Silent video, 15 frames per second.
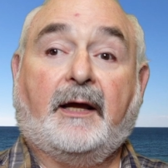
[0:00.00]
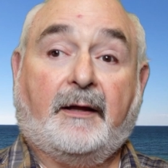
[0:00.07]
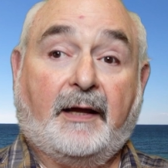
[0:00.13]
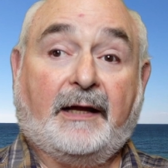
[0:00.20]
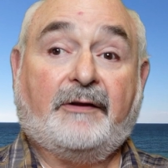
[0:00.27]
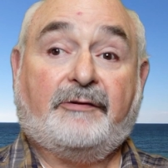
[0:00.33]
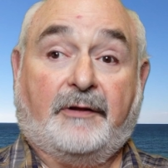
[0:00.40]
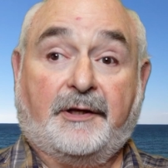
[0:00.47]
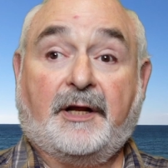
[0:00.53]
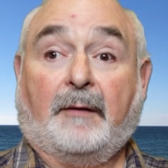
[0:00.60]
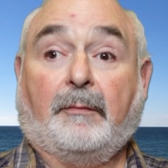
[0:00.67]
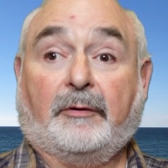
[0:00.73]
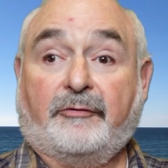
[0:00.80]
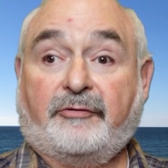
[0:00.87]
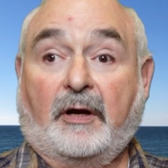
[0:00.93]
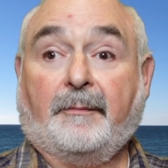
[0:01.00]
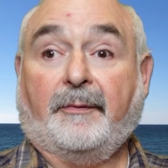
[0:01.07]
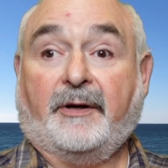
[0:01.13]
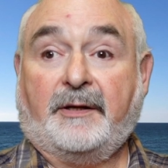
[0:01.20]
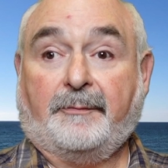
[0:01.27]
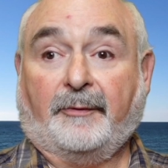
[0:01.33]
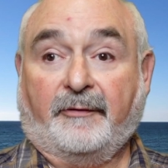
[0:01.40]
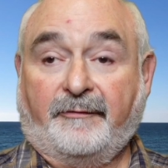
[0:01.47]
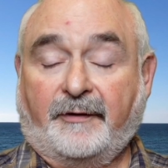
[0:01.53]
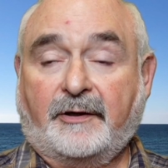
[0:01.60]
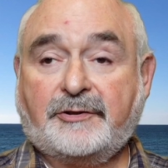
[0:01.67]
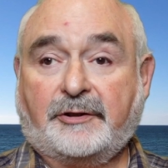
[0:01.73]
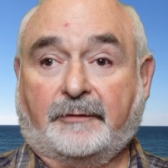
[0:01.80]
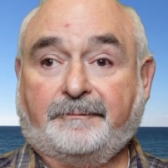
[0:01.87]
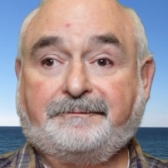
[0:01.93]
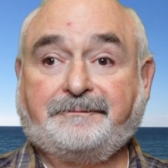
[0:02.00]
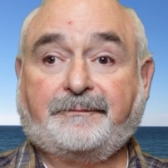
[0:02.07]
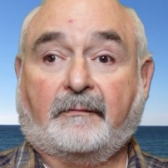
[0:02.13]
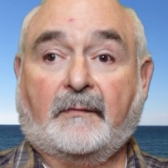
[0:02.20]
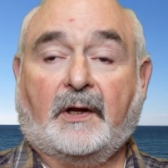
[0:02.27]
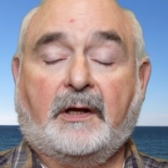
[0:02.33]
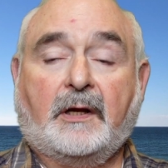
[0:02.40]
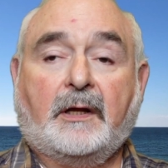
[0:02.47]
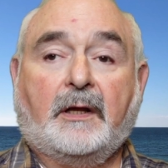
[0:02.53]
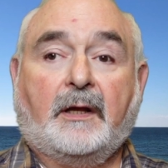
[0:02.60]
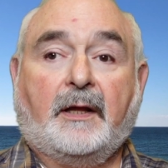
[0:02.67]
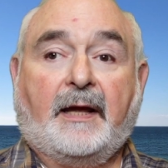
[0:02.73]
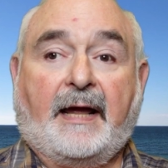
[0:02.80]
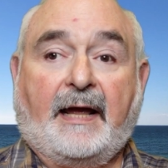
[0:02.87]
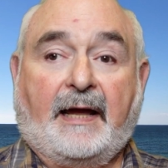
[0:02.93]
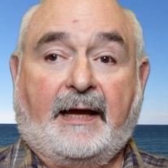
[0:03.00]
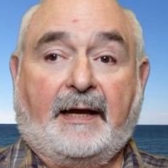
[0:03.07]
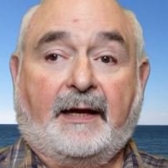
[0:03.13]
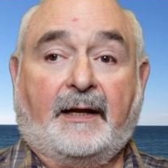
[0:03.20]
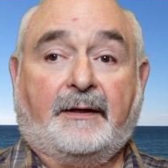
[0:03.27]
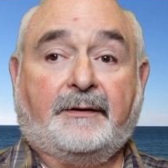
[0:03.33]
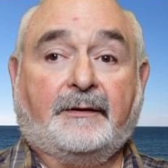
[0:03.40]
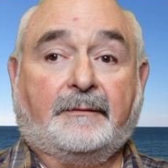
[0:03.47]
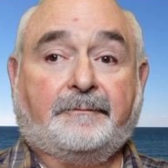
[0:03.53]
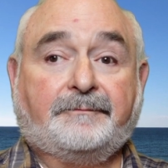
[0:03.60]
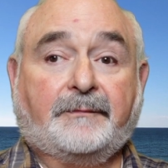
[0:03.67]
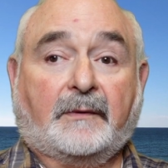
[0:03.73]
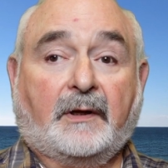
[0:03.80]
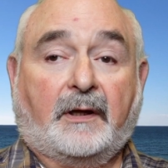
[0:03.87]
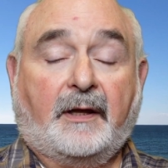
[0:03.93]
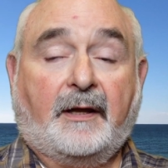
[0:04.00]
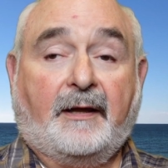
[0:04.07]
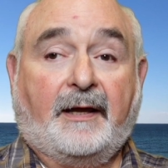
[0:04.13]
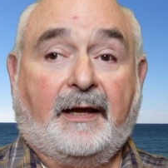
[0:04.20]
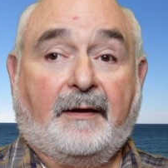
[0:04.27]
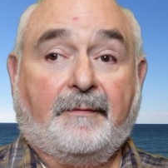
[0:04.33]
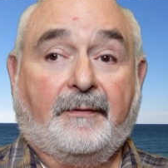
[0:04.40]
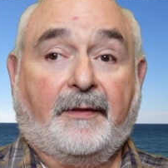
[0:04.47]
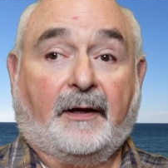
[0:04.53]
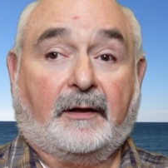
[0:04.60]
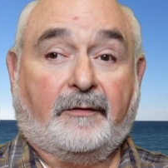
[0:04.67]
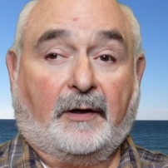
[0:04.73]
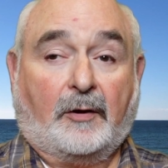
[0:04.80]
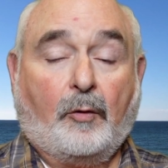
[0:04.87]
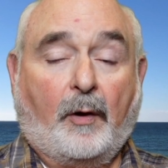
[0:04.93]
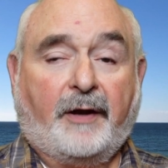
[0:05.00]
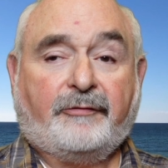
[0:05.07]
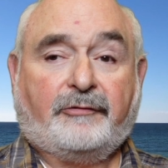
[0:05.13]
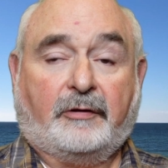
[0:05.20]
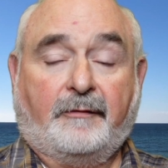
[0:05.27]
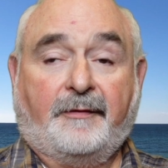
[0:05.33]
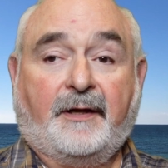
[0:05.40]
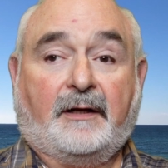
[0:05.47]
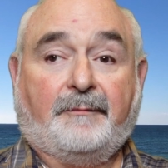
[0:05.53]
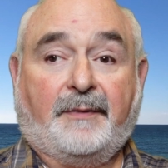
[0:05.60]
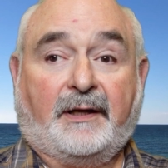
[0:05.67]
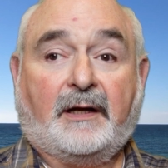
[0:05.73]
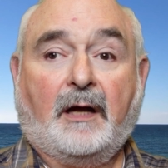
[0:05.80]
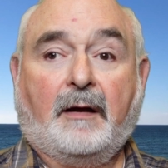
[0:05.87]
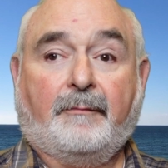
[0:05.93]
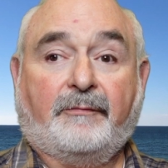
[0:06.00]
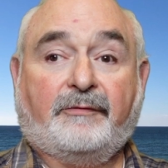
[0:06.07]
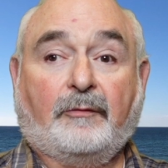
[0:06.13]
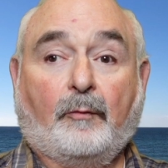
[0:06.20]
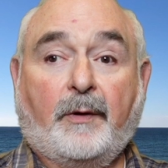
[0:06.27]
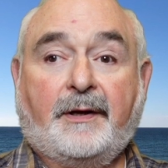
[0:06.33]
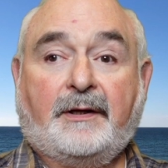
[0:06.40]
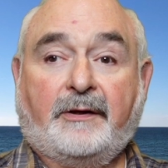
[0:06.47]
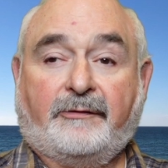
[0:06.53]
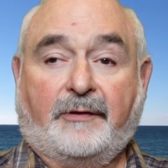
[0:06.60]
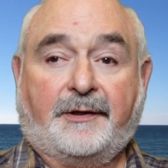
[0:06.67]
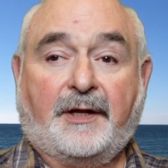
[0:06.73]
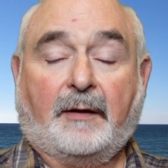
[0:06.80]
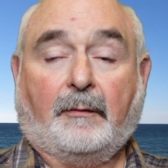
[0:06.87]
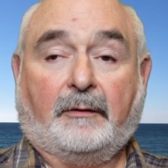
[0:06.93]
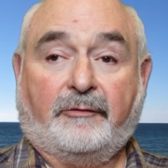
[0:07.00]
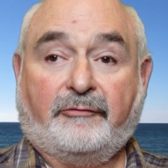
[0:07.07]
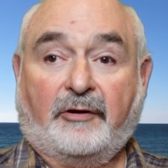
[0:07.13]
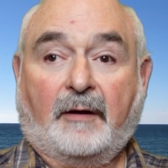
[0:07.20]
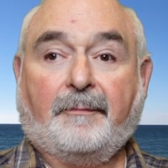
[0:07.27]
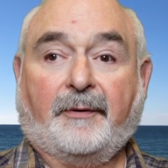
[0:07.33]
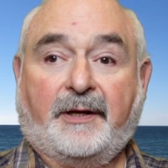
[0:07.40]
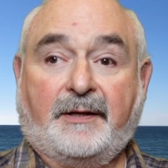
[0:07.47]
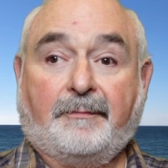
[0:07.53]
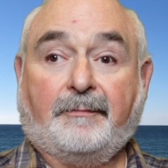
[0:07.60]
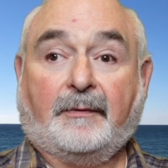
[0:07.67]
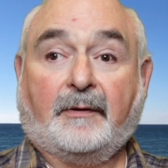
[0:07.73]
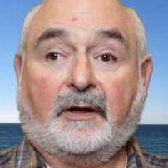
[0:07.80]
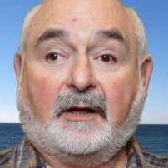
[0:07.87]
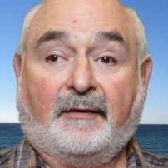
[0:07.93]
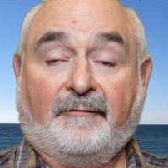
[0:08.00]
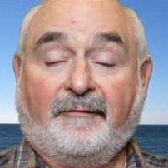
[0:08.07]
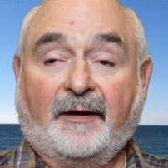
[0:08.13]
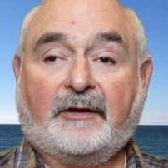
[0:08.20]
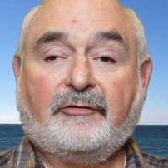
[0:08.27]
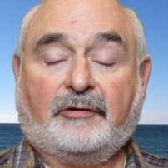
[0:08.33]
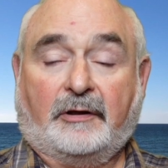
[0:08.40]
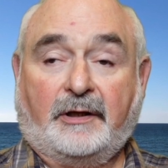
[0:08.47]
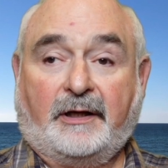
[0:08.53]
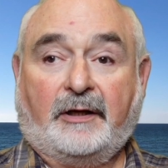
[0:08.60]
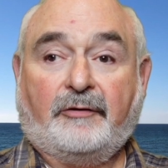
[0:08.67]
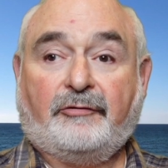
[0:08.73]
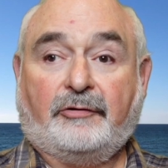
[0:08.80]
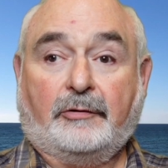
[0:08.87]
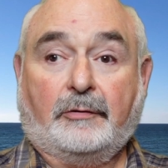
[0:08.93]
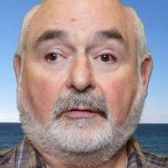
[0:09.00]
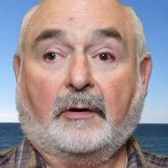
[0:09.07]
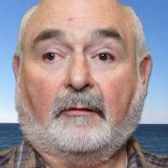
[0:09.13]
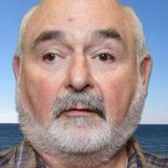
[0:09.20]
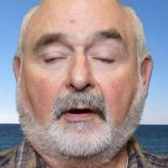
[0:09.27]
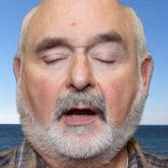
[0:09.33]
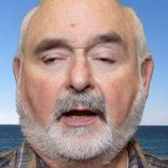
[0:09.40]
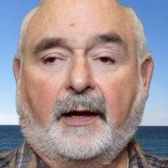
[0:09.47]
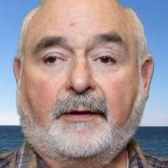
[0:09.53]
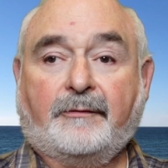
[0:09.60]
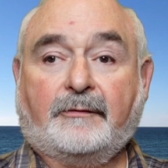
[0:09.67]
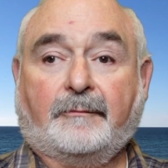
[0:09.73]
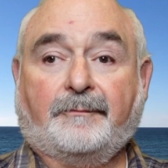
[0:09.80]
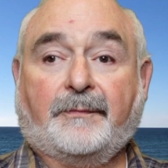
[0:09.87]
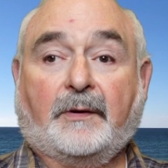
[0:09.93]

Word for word: It's the double jeopardy provision. And the, the question then becomes when does the double jeopardy conviction issue arise?